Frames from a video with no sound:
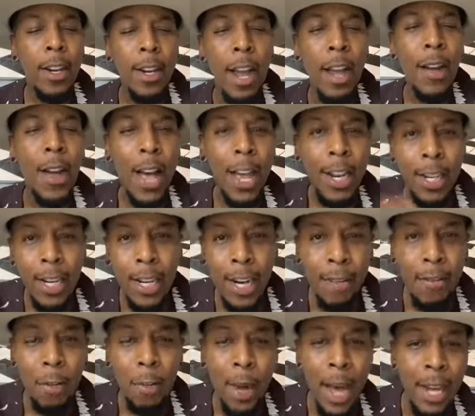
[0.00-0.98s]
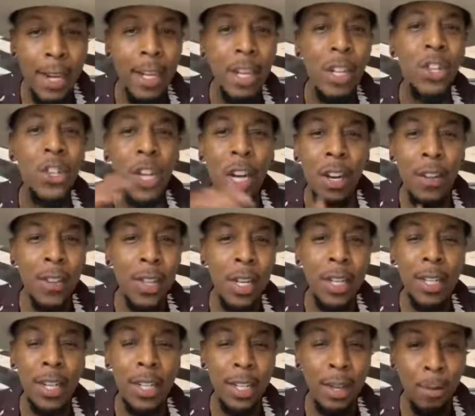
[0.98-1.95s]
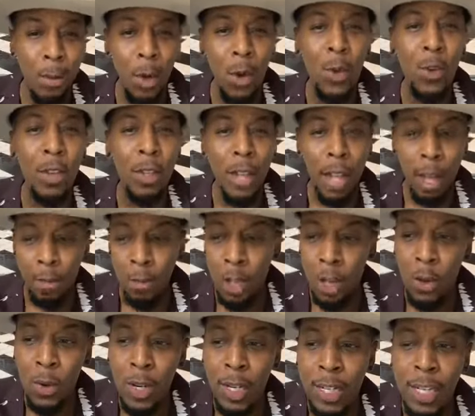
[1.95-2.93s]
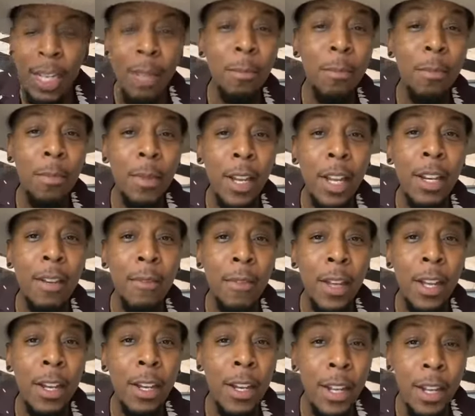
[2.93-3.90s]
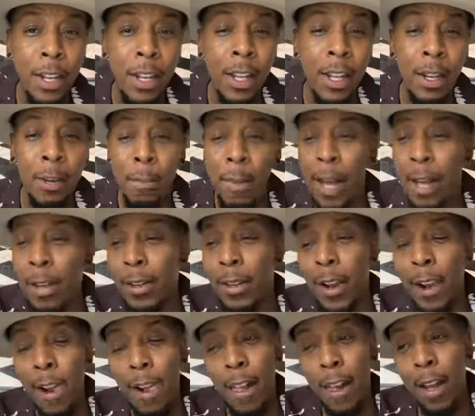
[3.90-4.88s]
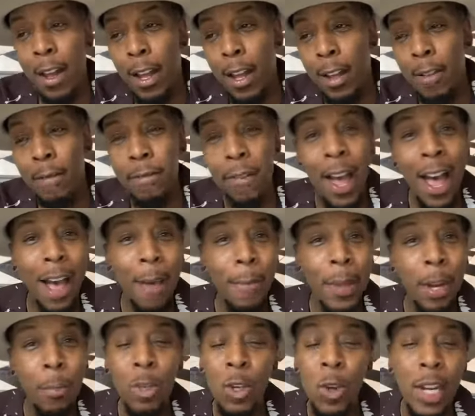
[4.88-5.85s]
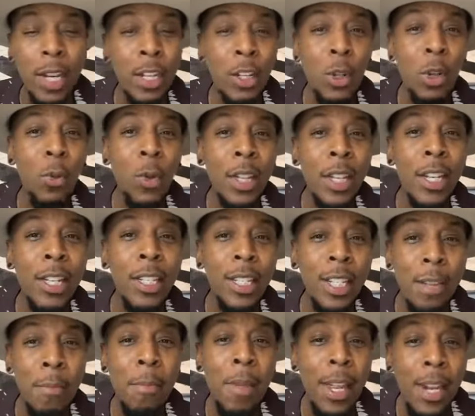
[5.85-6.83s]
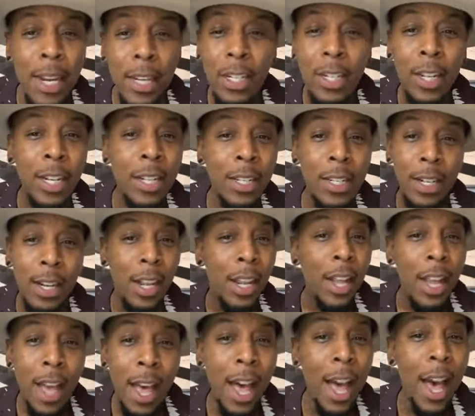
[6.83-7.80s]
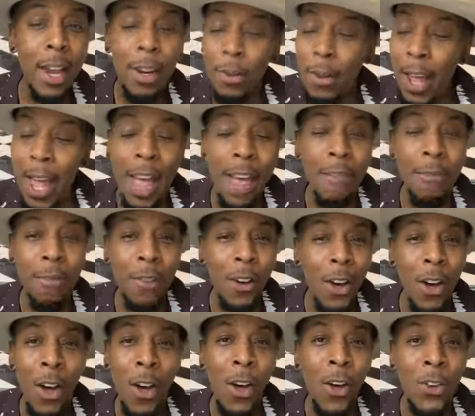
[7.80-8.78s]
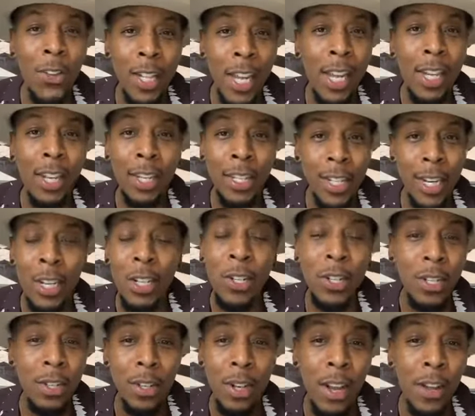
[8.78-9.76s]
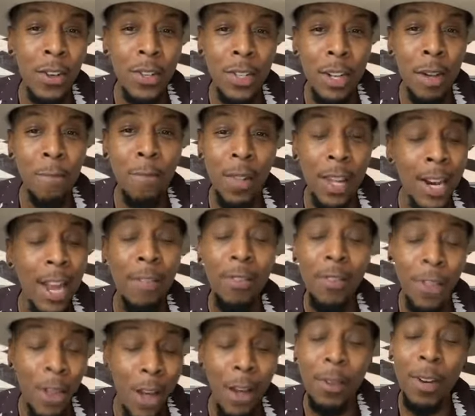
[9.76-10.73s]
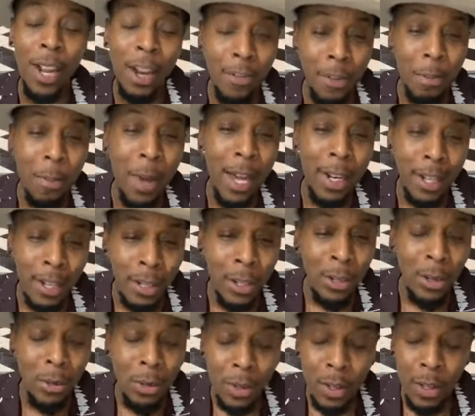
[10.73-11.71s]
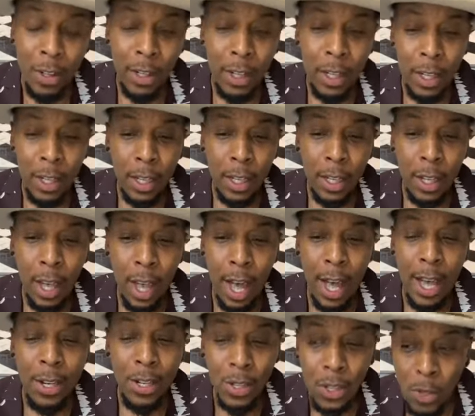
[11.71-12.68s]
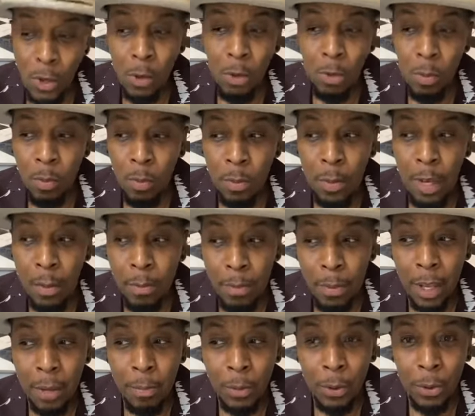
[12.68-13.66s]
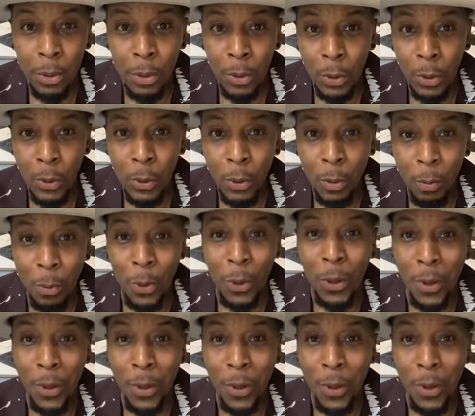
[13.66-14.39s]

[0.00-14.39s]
Now, I need everybody to share this because I'm going I'm going deep in in, in, in about uh, five minutes. I'm trying to do it within 10 minutes because I don't have all day to teach y'all something that I thought everybody knew. I assumed that people knew.